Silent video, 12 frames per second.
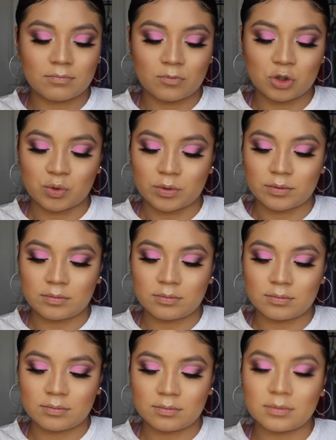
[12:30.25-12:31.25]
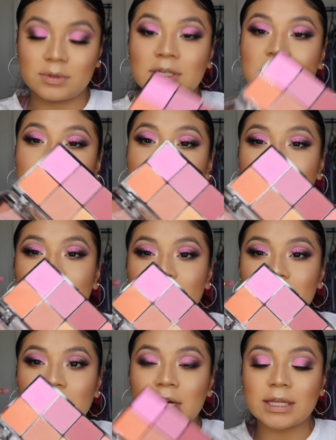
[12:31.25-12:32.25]
which one? This peach
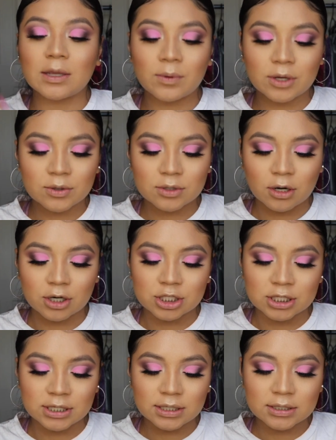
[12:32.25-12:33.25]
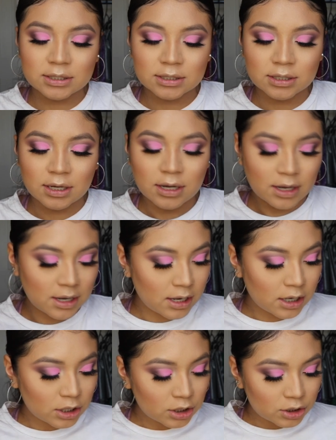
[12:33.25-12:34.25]
shade that we use on our cheeks
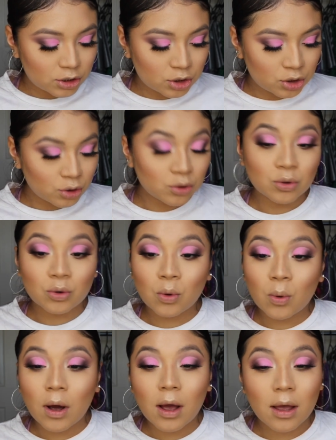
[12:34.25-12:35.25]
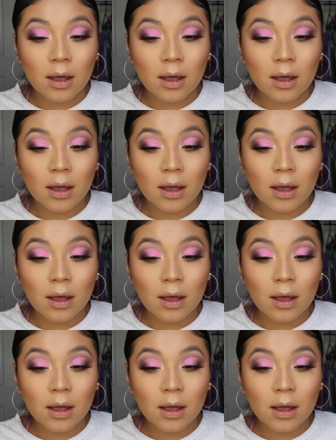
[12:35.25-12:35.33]
to